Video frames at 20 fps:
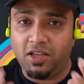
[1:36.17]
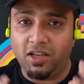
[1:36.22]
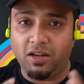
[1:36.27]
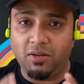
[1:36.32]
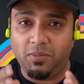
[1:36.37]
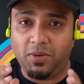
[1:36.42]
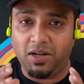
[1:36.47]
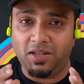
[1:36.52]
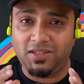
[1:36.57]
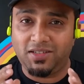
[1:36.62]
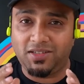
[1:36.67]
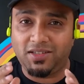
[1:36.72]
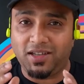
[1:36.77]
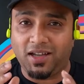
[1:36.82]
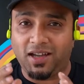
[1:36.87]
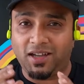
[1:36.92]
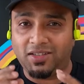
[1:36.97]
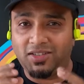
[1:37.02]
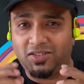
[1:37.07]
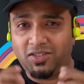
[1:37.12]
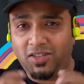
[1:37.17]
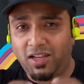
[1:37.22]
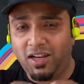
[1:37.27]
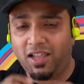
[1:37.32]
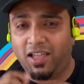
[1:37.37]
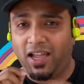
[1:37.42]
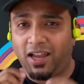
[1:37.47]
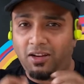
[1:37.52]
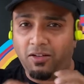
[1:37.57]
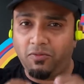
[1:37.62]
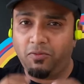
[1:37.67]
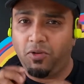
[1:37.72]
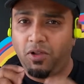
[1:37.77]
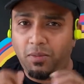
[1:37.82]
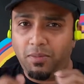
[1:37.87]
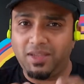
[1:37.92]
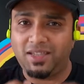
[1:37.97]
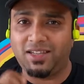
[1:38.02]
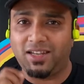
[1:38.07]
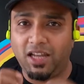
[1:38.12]
earbuds are still kind of will
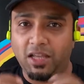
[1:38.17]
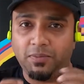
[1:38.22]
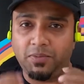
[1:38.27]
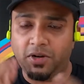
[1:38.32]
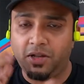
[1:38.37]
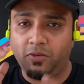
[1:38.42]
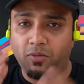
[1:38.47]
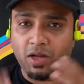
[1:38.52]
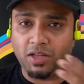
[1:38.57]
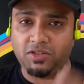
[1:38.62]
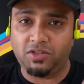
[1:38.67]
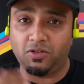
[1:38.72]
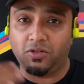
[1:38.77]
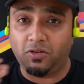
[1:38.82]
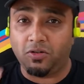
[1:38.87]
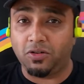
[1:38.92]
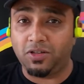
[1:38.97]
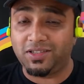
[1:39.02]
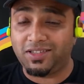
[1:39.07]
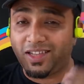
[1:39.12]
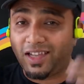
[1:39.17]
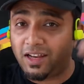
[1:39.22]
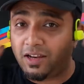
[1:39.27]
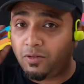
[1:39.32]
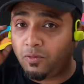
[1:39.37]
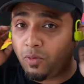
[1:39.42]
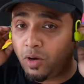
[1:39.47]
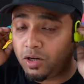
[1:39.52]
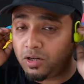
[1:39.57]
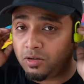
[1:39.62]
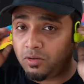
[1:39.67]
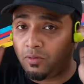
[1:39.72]
be slippery once you go inside the water,